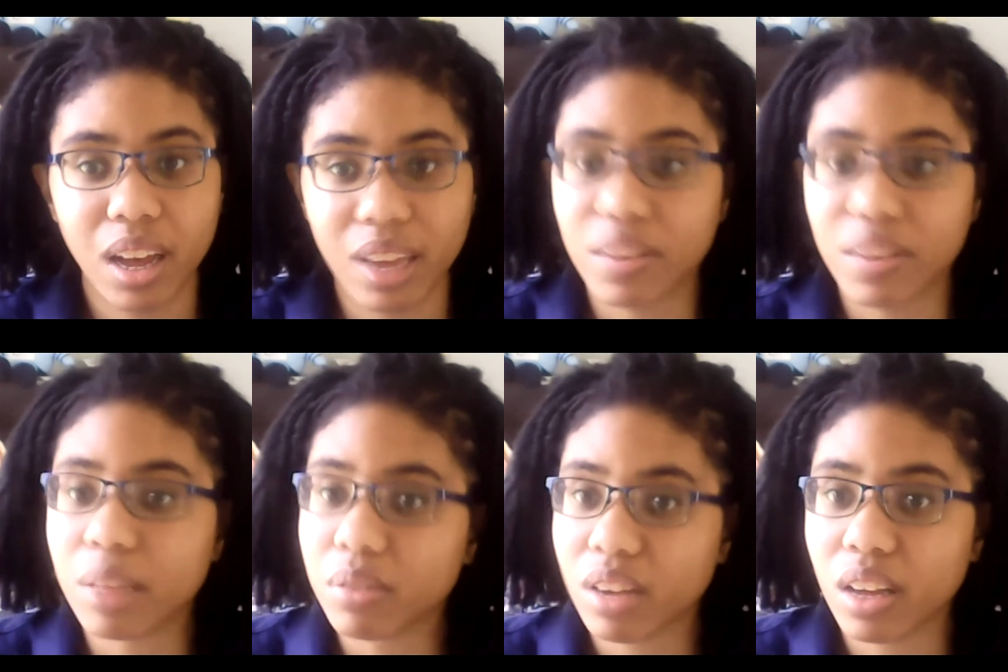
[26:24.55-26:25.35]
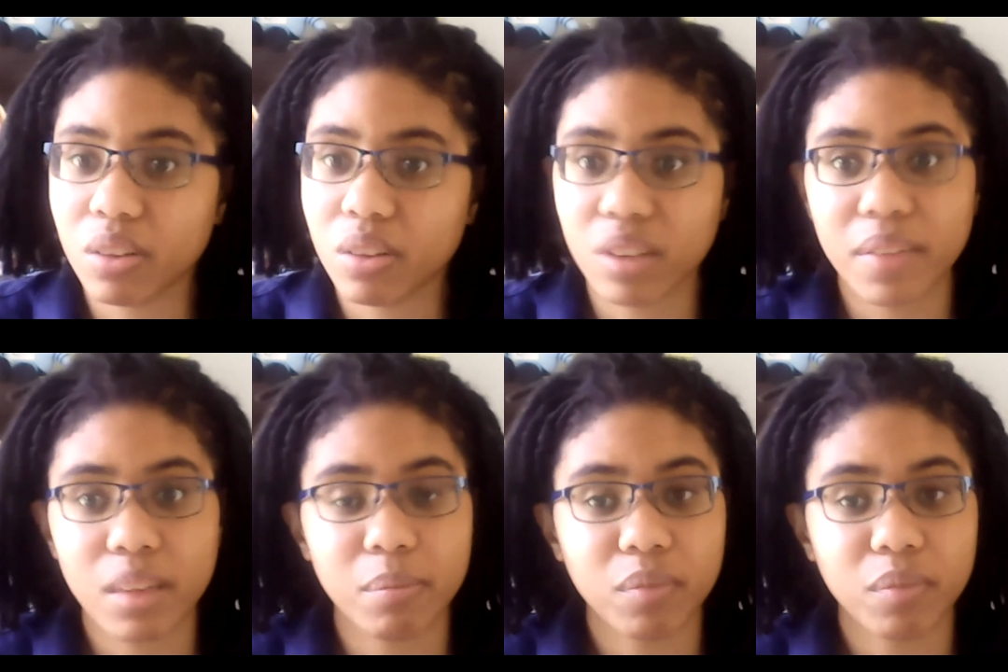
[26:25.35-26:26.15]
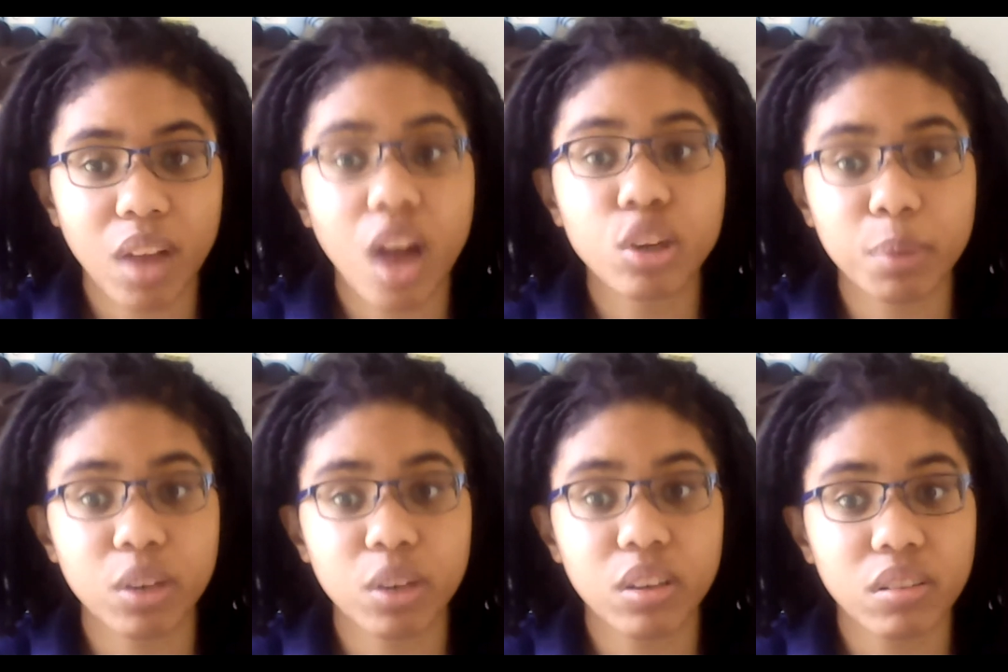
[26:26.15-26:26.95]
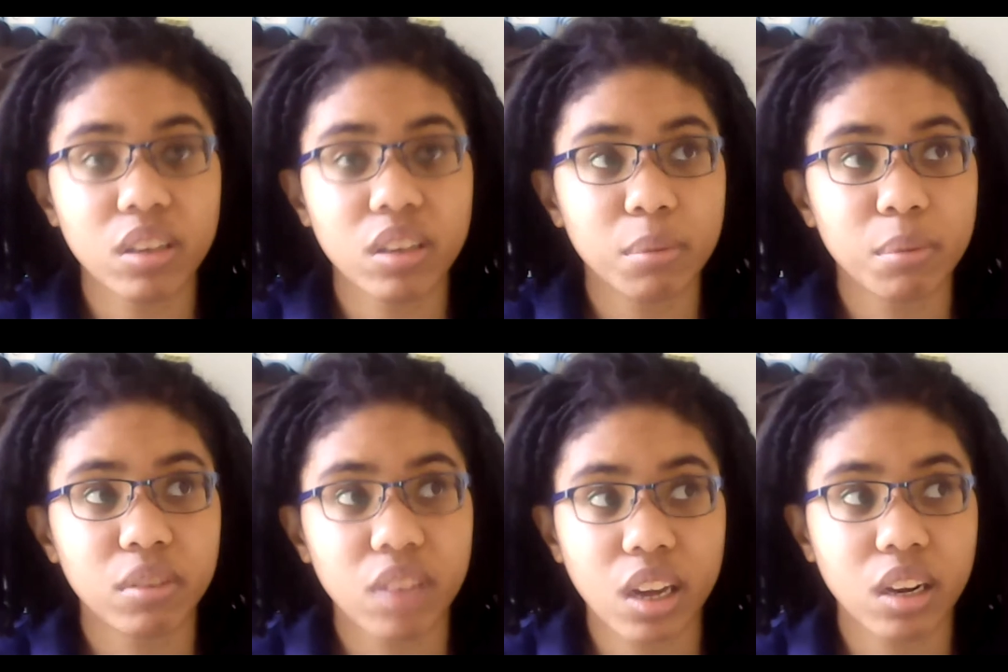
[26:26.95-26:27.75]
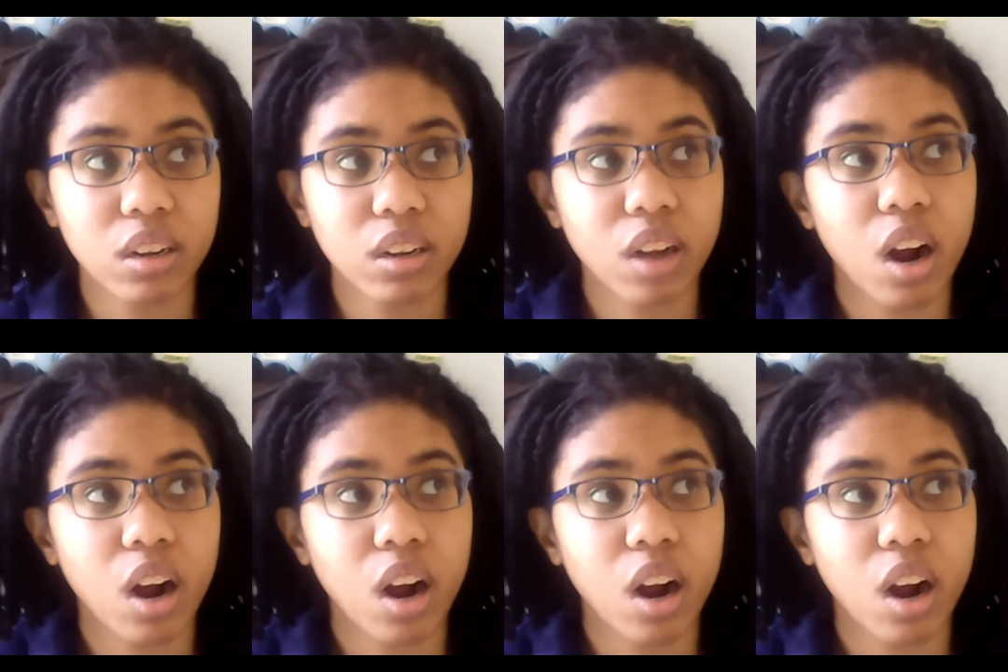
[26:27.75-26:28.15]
giving them skills, giving them entrepreneurial skills in particular.